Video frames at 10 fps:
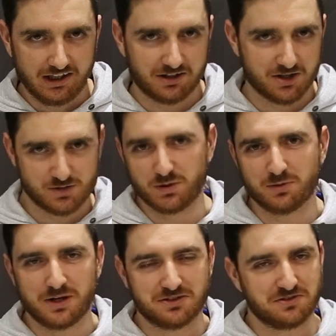Hey guys,
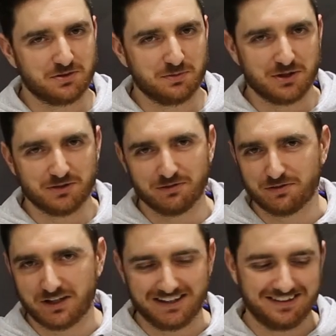welcome back to Beyond the
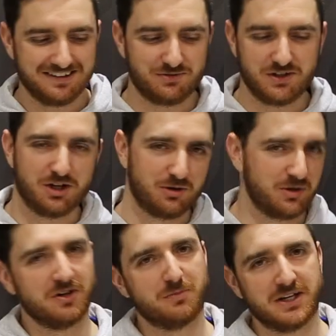Feet. In this video,
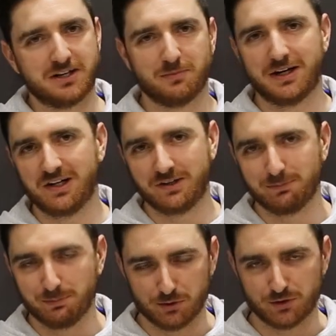we're going to be comparing
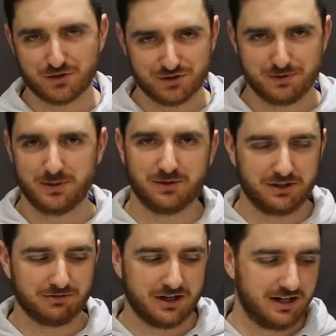the Brooks
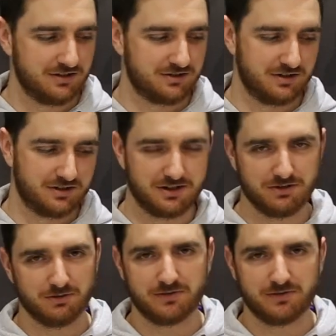stability range. So you got your